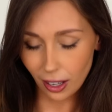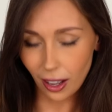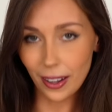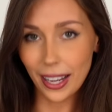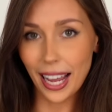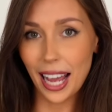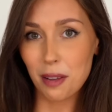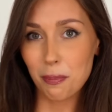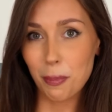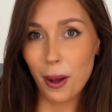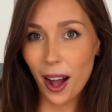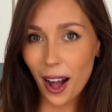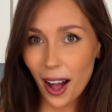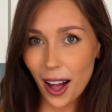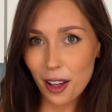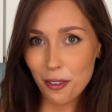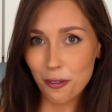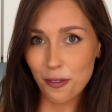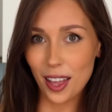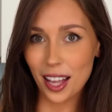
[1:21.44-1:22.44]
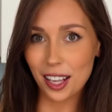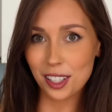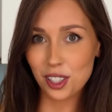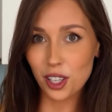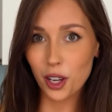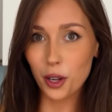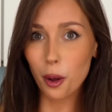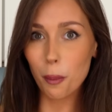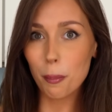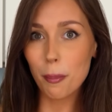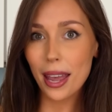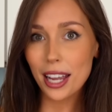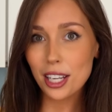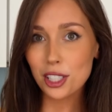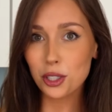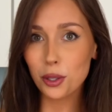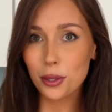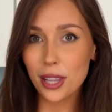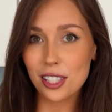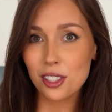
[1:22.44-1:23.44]
Okay, perfect. So make
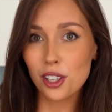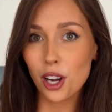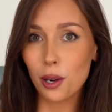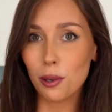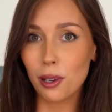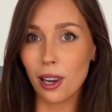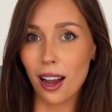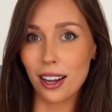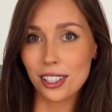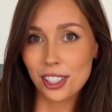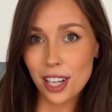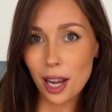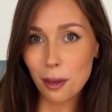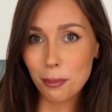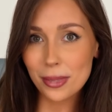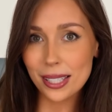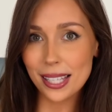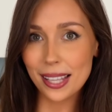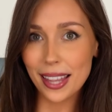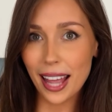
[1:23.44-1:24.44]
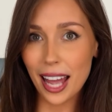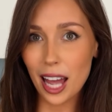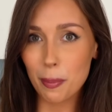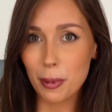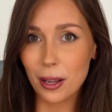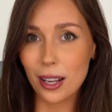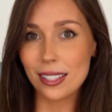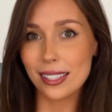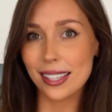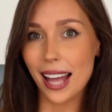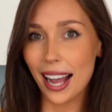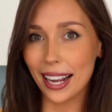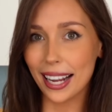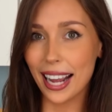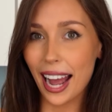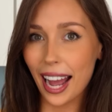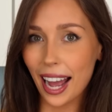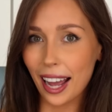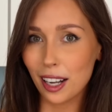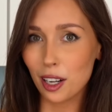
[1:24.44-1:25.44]
sure there's no large lumps in there because that
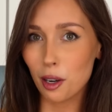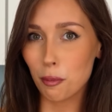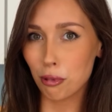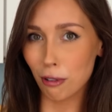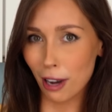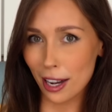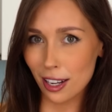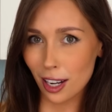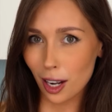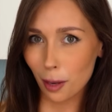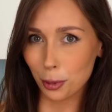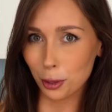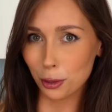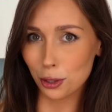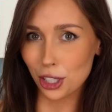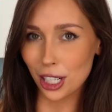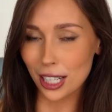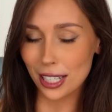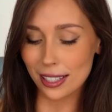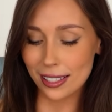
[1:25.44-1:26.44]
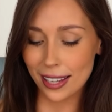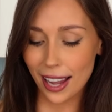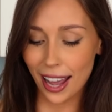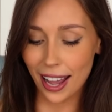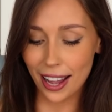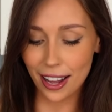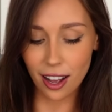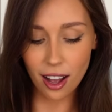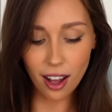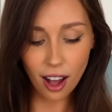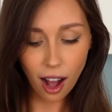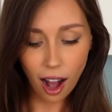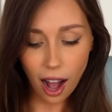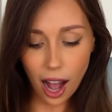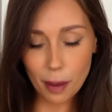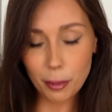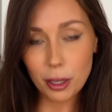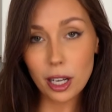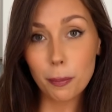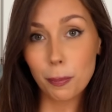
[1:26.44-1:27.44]
can break up your cheesecake.
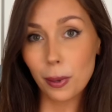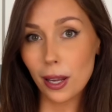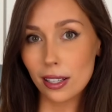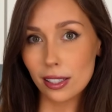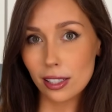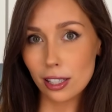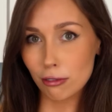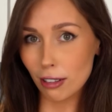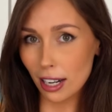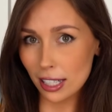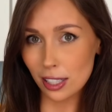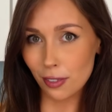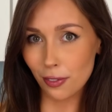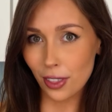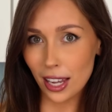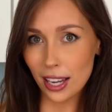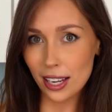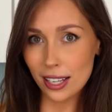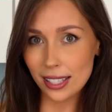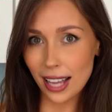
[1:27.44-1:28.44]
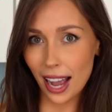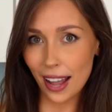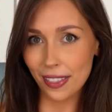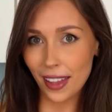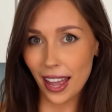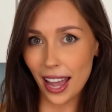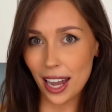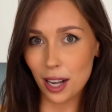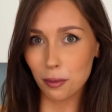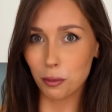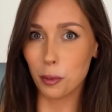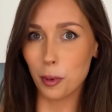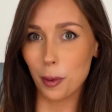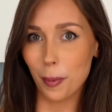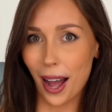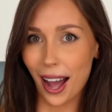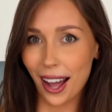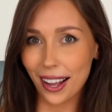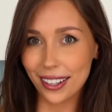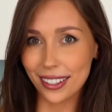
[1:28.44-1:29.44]
I'm gonna blitz the rest of these and then we'll be
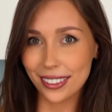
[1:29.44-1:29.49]
back.